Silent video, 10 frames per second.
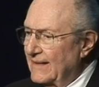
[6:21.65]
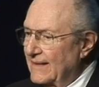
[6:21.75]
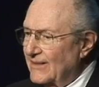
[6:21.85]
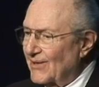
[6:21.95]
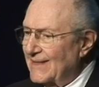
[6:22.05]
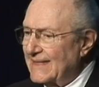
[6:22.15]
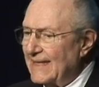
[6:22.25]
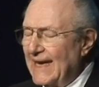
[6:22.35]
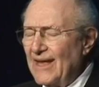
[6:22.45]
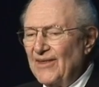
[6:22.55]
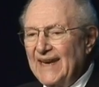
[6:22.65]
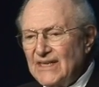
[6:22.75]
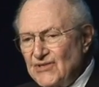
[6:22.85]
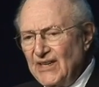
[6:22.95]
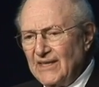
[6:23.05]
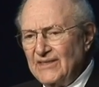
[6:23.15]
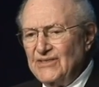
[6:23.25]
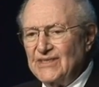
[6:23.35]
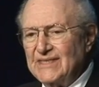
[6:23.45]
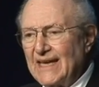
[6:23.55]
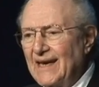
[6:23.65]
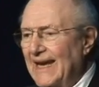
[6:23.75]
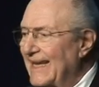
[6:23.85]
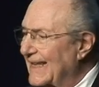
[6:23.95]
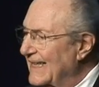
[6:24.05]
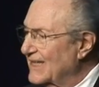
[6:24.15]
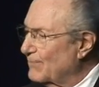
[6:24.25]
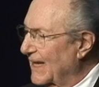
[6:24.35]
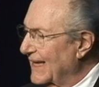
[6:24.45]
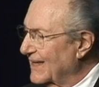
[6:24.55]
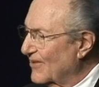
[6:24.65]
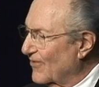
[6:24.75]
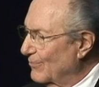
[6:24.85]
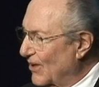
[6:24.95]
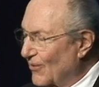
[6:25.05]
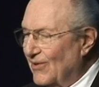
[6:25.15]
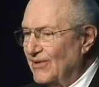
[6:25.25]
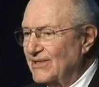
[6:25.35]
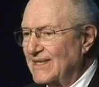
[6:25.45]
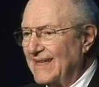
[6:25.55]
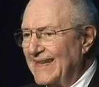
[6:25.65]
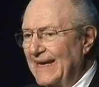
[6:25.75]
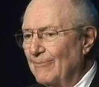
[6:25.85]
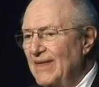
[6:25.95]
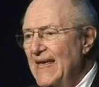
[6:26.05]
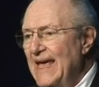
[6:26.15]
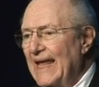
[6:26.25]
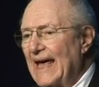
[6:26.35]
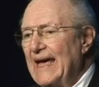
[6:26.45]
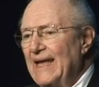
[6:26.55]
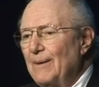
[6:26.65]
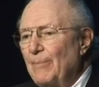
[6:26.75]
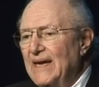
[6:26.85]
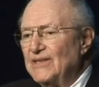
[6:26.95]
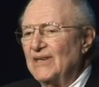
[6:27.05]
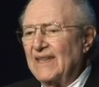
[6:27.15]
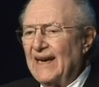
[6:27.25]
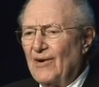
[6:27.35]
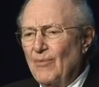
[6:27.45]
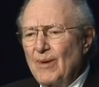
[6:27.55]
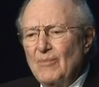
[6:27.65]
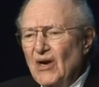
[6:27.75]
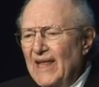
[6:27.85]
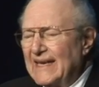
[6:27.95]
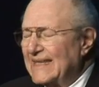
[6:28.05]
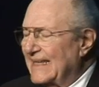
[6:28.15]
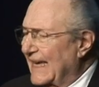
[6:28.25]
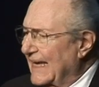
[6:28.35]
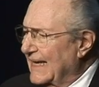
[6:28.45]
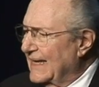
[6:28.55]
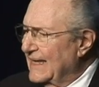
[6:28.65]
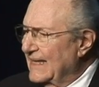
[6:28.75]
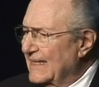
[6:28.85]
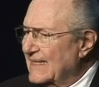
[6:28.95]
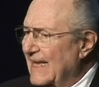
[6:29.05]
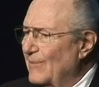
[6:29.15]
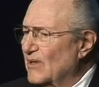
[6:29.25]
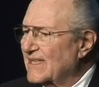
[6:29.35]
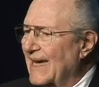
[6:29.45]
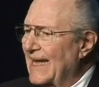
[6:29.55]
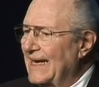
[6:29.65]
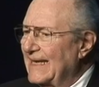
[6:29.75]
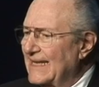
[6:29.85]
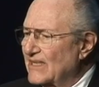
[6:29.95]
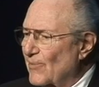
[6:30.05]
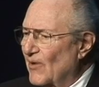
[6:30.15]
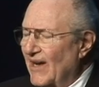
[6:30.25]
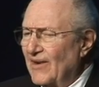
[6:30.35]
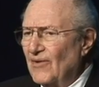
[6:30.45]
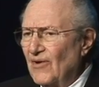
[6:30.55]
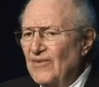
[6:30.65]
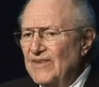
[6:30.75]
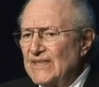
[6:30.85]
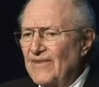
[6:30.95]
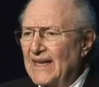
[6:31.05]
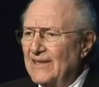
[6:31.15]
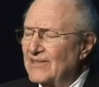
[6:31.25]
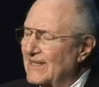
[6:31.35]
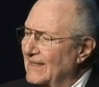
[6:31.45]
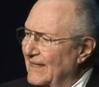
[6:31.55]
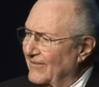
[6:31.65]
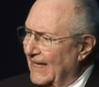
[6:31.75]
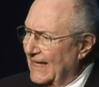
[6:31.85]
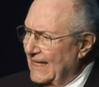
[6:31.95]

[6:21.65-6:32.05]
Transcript: So I said, now the next challenge is how to get these platelets from donors to them. And I had a patient that I remember like today. His name was Scotty Dinsmore. I don't know if his father's still living.